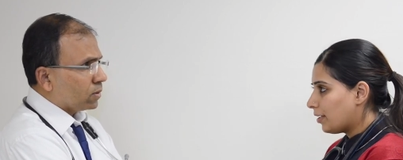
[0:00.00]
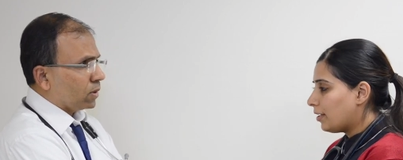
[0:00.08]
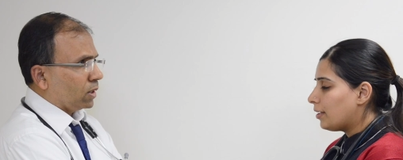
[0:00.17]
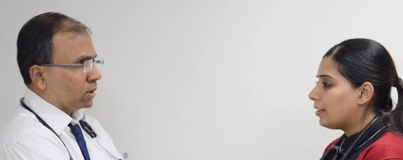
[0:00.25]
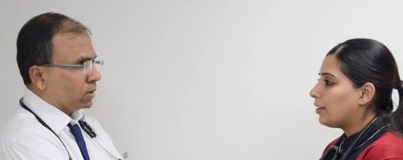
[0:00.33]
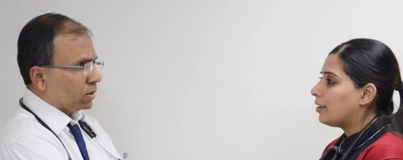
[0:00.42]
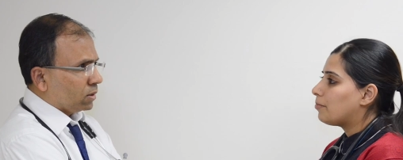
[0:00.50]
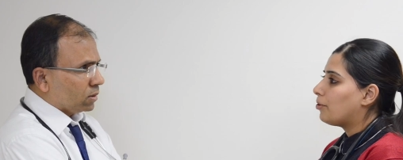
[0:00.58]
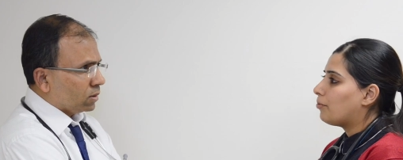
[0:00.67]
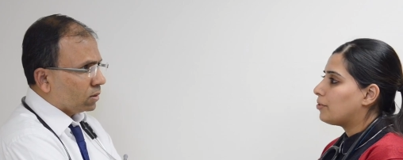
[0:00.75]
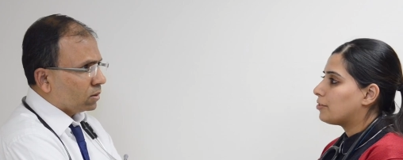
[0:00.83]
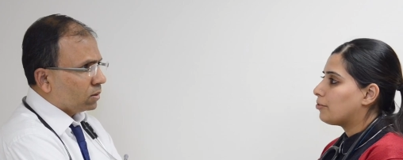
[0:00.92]
Speaker 1: Right. It may
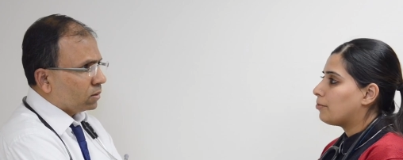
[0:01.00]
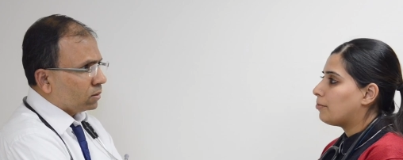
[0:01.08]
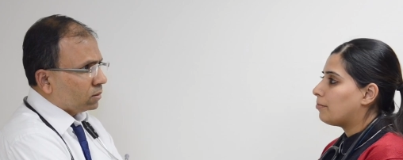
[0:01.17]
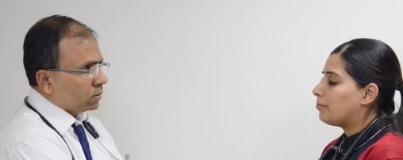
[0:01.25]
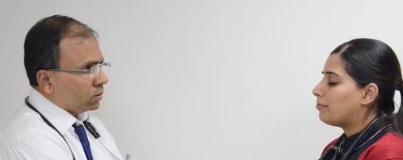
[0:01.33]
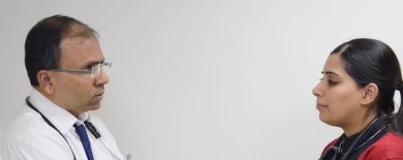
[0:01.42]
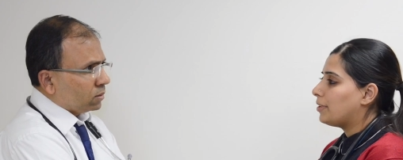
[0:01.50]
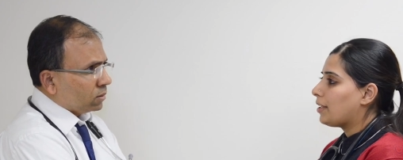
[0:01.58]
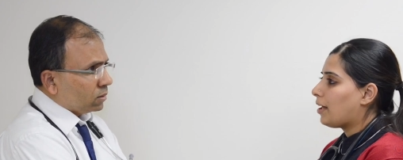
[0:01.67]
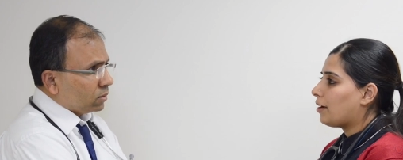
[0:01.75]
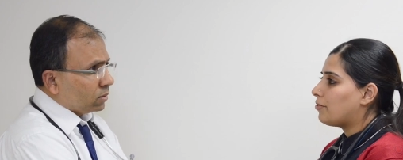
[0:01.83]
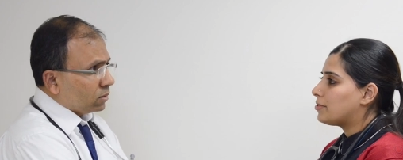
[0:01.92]
also
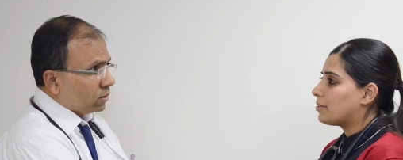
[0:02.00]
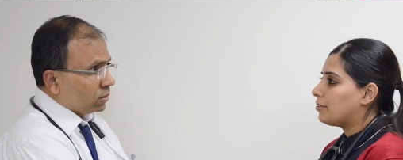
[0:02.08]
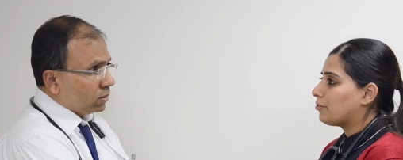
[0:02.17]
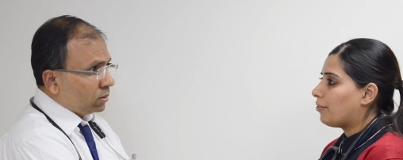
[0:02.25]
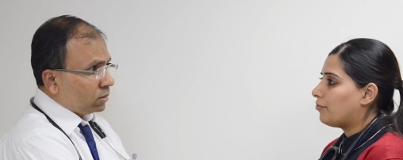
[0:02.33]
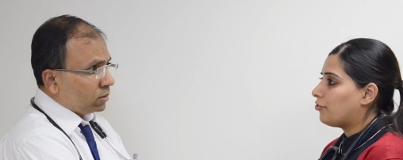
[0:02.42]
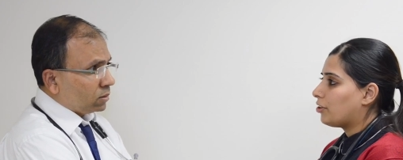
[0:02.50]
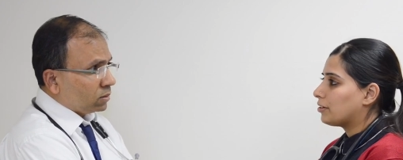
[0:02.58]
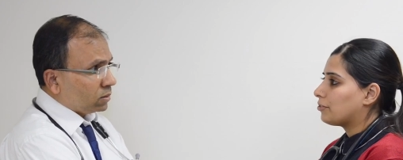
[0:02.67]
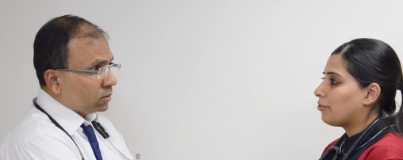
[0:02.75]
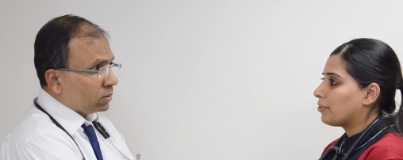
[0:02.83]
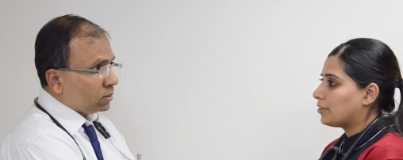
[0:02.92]
be a result of drug
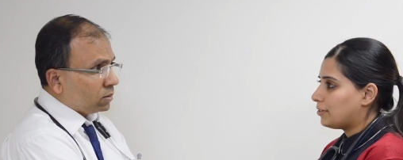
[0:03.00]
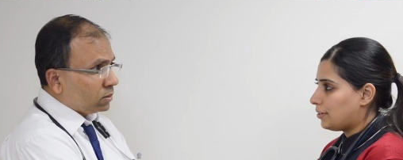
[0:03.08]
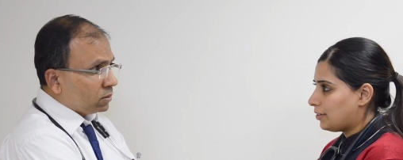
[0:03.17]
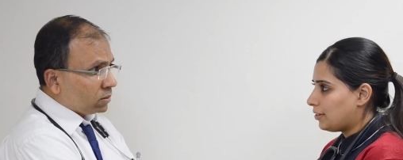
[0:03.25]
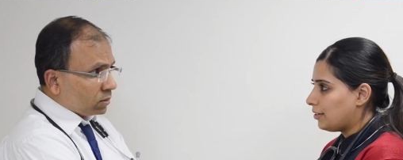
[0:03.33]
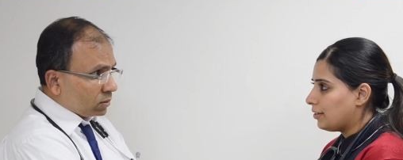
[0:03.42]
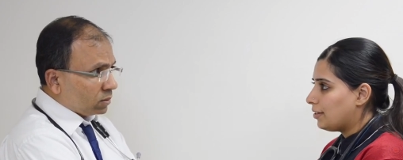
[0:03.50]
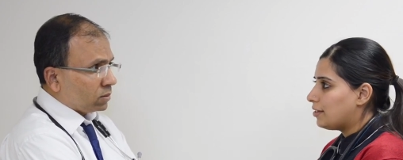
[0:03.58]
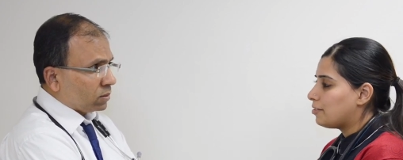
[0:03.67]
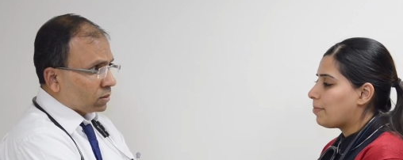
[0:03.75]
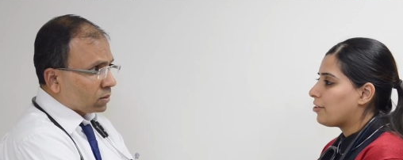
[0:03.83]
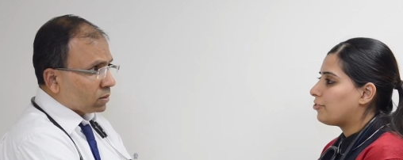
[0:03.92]
toxicity,
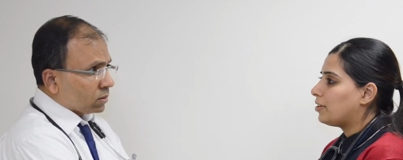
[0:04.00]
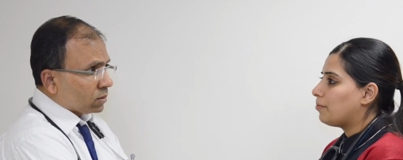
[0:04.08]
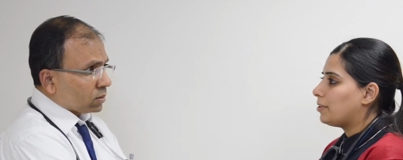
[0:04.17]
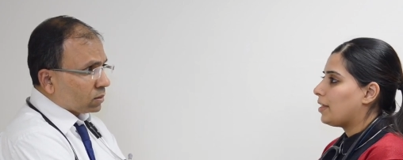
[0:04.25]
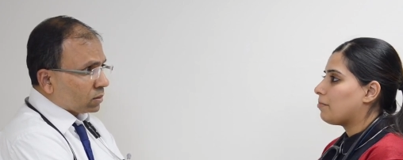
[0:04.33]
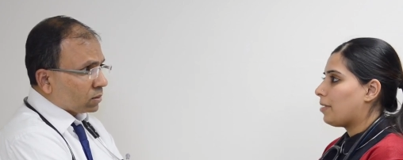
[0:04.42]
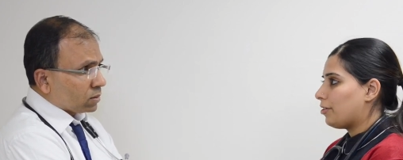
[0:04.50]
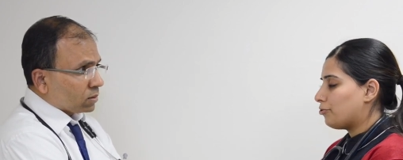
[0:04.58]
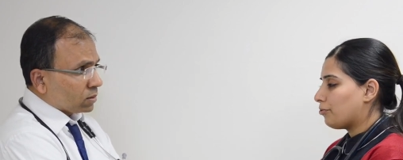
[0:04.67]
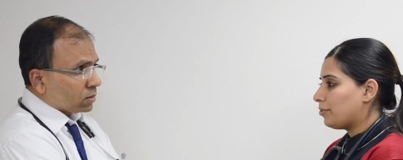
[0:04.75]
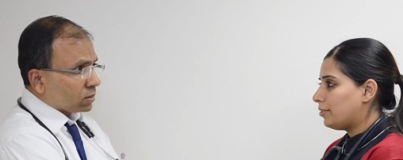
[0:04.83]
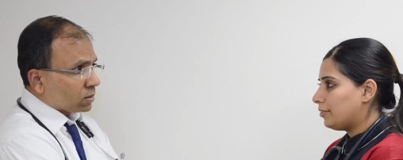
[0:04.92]
especially with
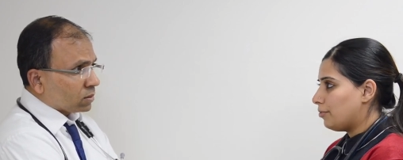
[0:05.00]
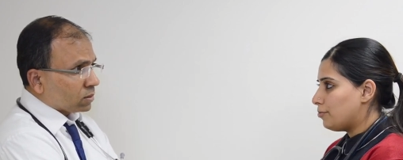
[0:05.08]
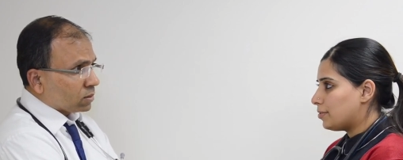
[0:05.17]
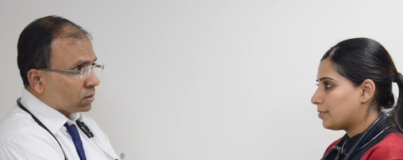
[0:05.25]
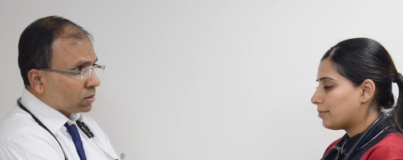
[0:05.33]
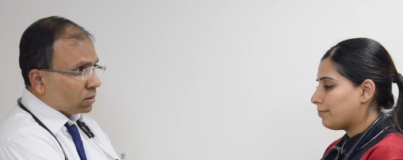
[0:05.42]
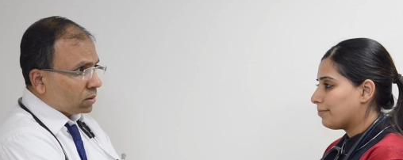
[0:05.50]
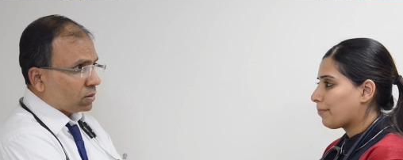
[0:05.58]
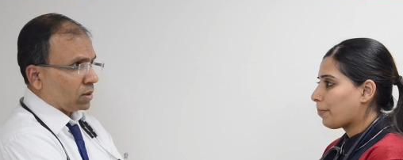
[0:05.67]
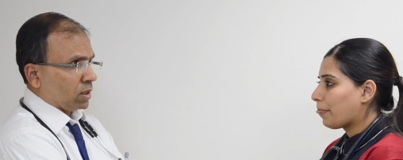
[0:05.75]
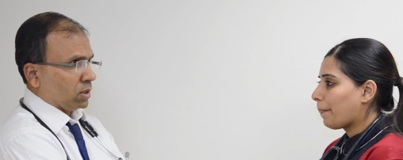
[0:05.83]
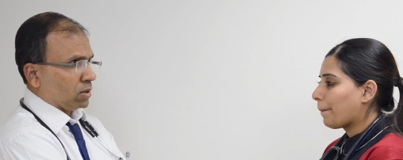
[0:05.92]
amiodarone use.
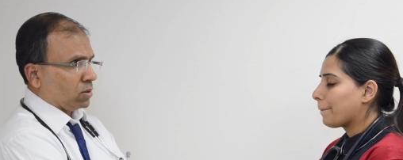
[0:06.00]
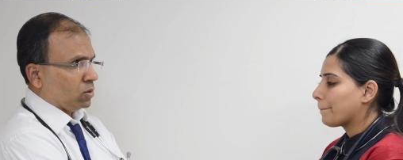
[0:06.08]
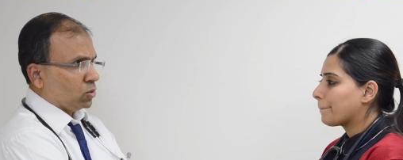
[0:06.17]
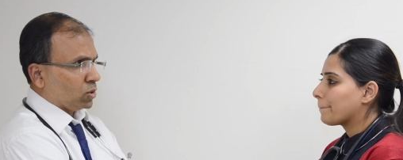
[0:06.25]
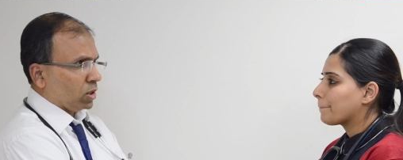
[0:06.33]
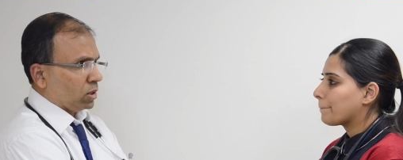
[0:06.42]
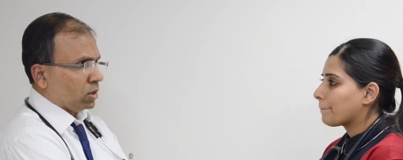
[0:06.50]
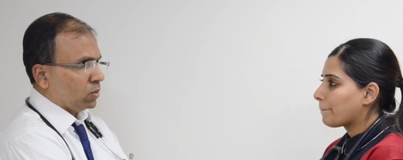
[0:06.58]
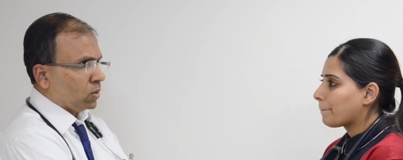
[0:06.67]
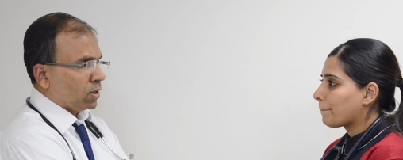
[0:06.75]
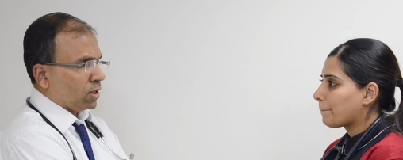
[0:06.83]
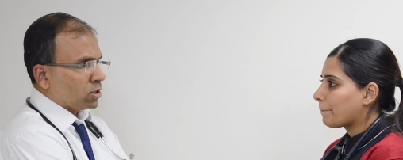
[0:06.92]
Speaker 2: Right. Okay.
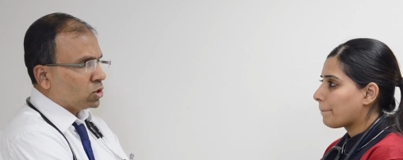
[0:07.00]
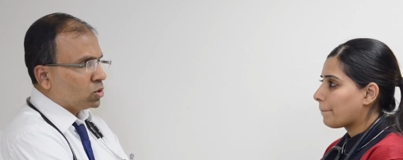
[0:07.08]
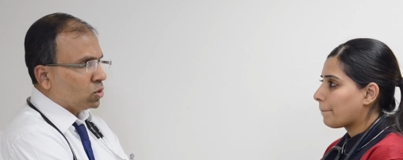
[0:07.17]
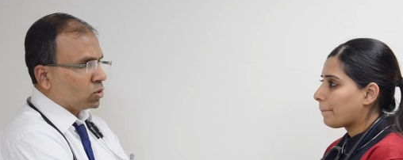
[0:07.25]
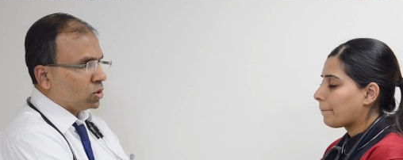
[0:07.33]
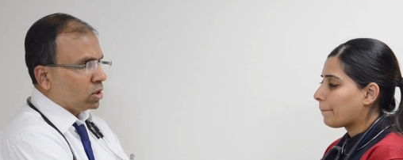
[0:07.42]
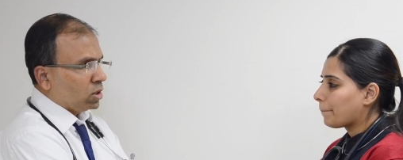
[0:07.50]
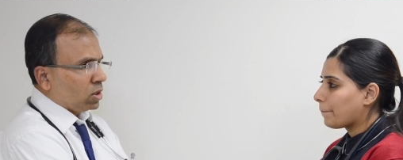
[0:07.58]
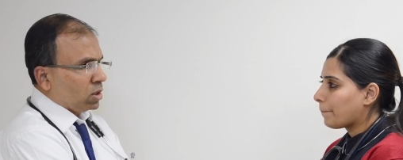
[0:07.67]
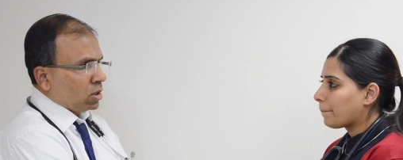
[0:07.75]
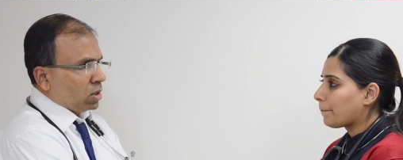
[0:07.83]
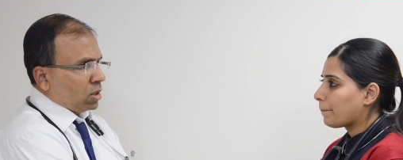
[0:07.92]
Well, that's good.
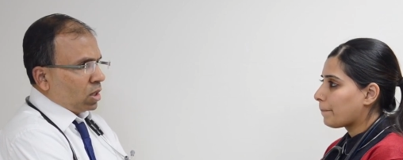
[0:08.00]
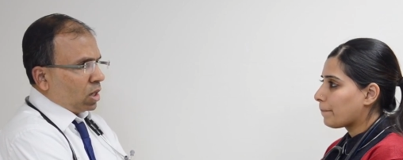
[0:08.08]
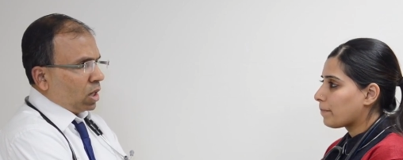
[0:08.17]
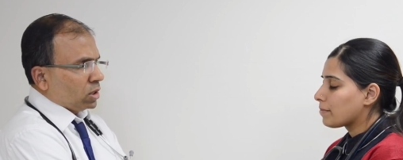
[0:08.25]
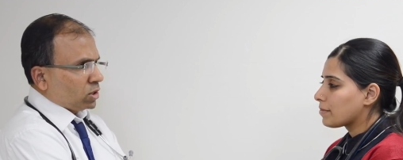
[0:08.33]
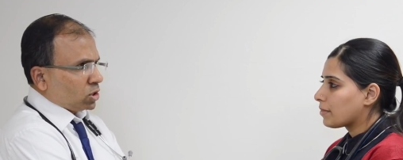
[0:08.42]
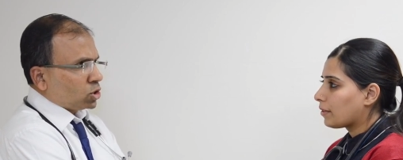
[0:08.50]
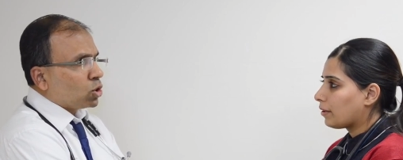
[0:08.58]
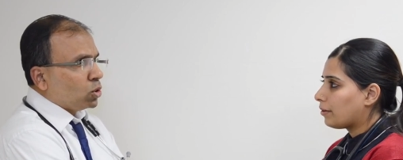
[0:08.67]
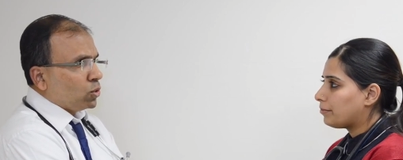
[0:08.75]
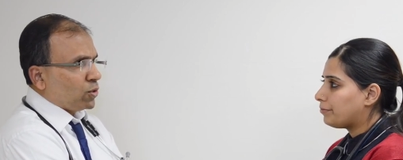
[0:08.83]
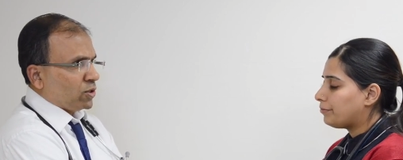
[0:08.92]
I'll just
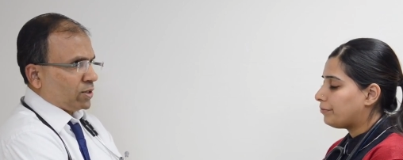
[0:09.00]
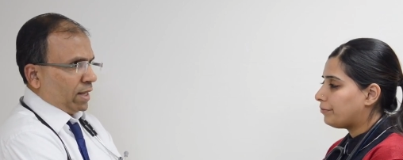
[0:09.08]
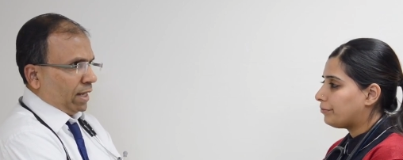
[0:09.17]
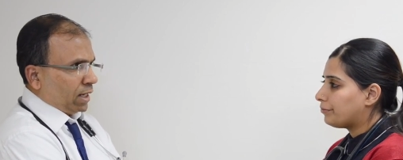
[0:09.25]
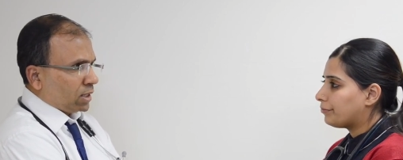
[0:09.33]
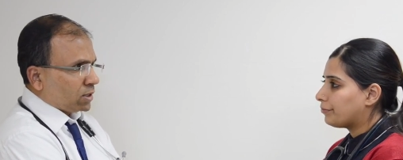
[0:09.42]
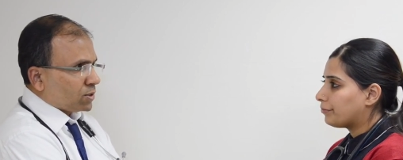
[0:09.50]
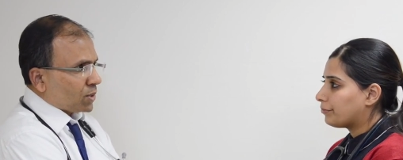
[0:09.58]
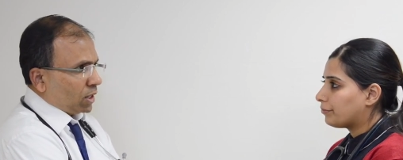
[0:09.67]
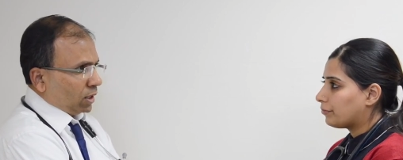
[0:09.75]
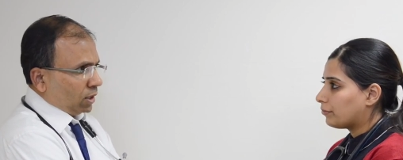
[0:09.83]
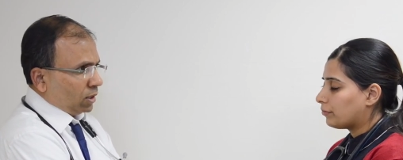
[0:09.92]
show you this
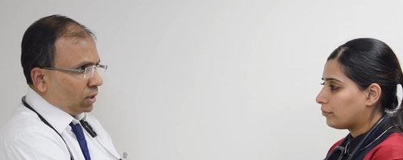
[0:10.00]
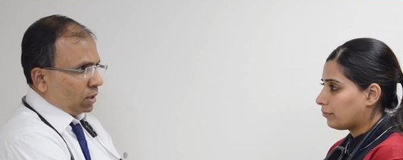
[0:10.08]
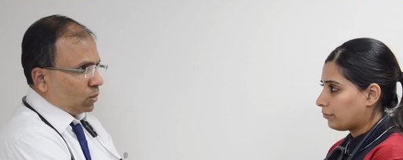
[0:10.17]
X-ray.